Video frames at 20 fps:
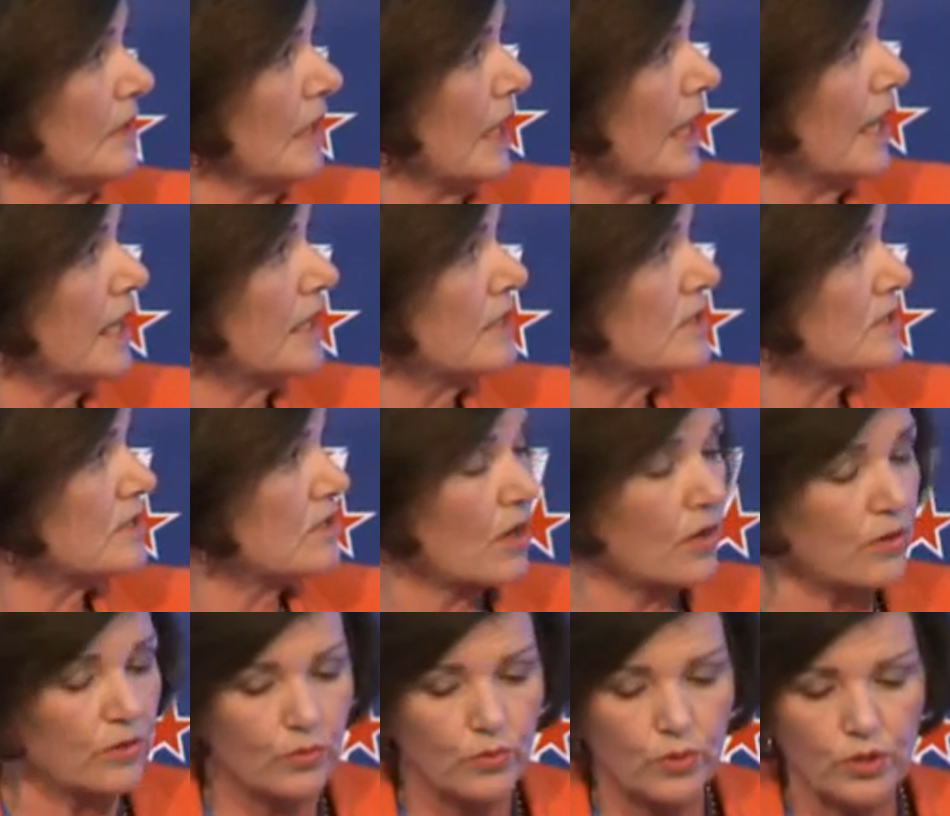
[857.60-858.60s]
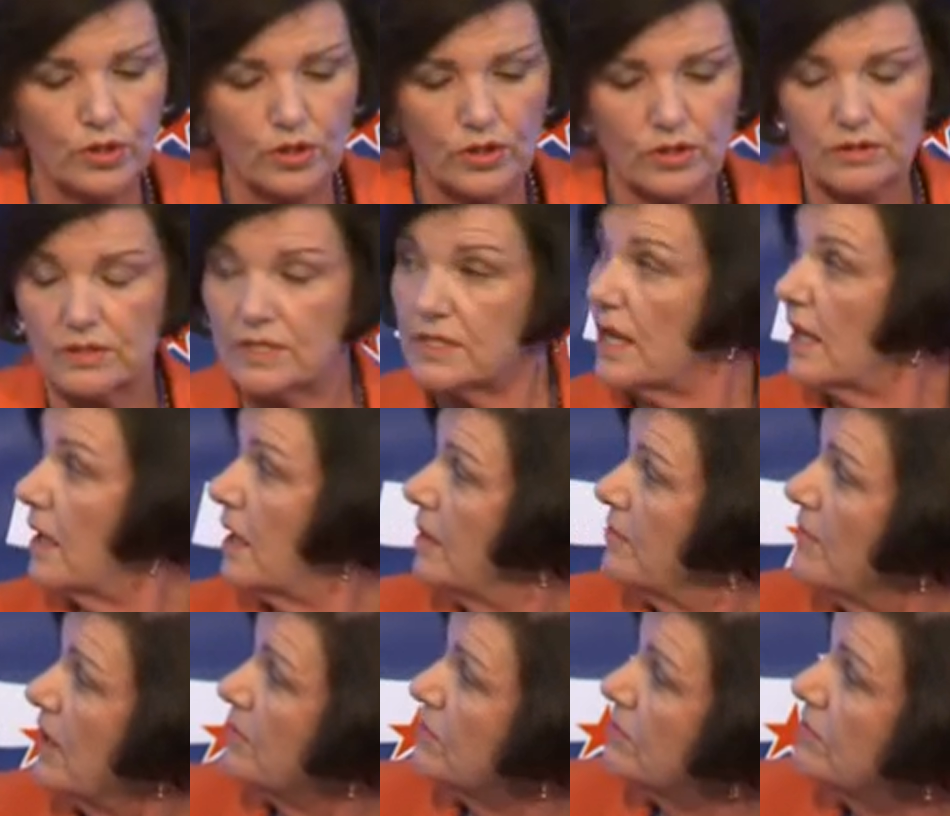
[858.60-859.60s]
And so the work, has that
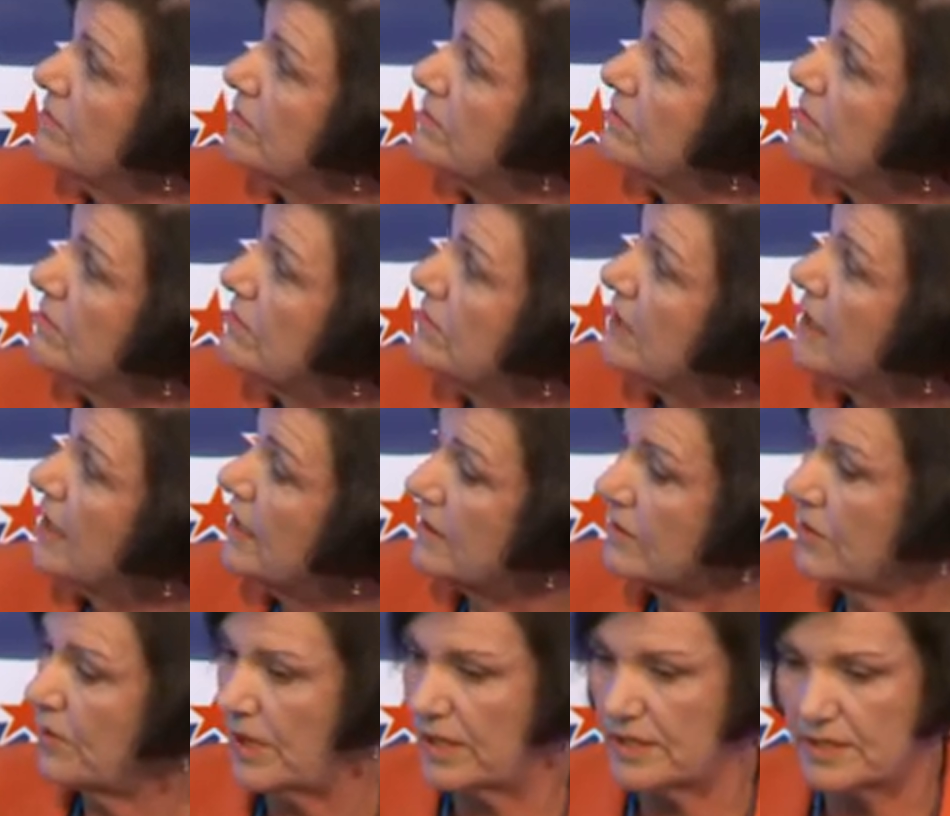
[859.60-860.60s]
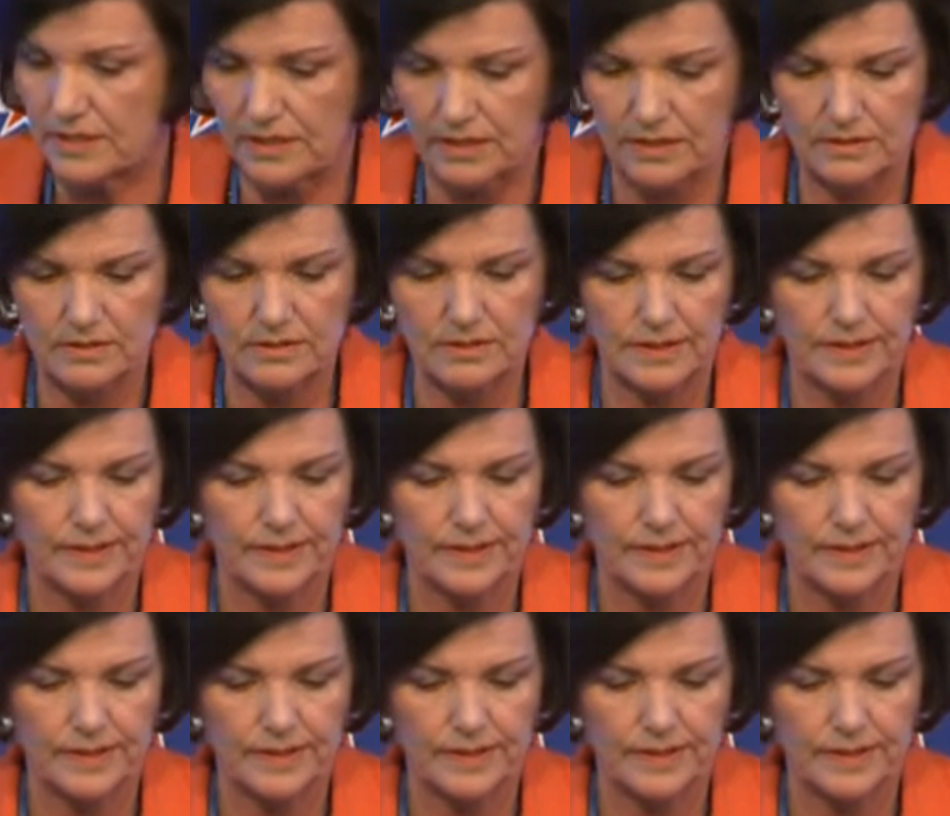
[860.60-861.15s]
come up? Can't quite see it.